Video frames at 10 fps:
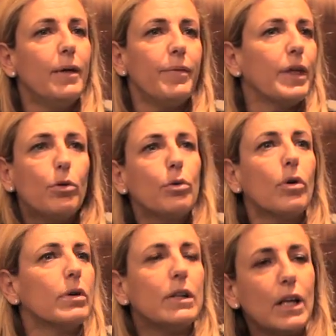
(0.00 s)
they cook all,
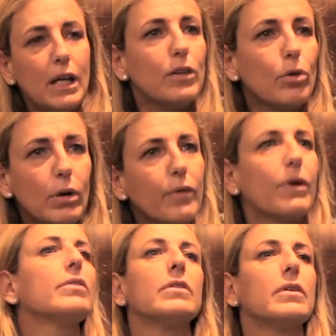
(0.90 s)
they eat all
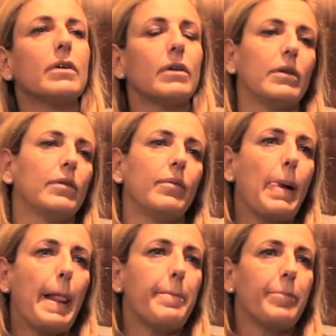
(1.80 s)
around the,
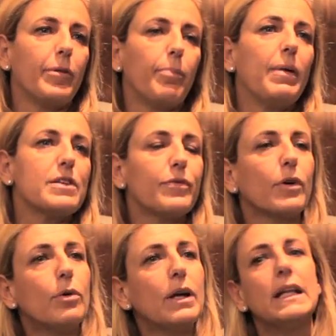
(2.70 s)
the place for cooking.